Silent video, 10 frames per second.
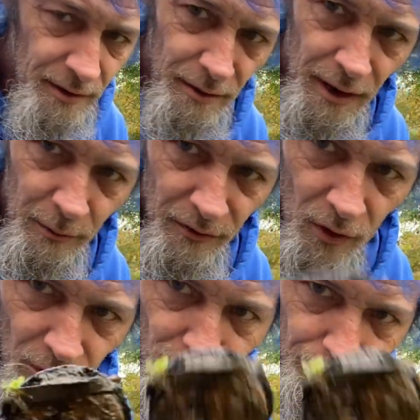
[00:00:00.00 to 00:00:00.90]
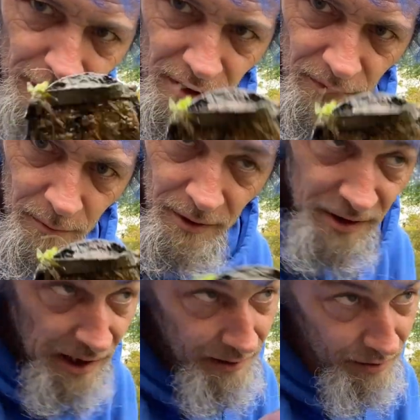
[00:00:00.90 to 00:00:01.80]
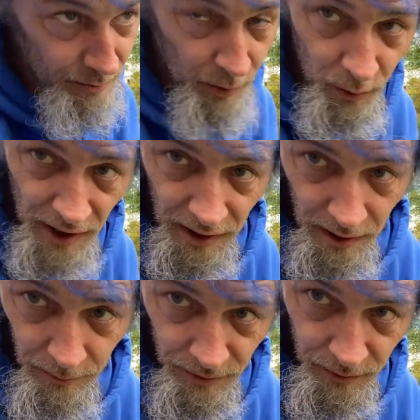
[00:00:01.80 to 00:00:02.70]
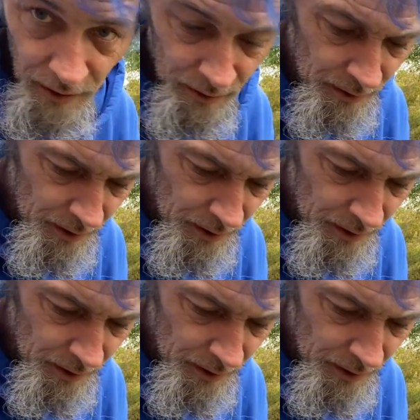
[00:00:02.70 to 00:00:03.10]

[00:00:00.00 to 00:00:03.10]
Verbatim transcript: And now we've got three of them because Alex has pulled out a couple as well.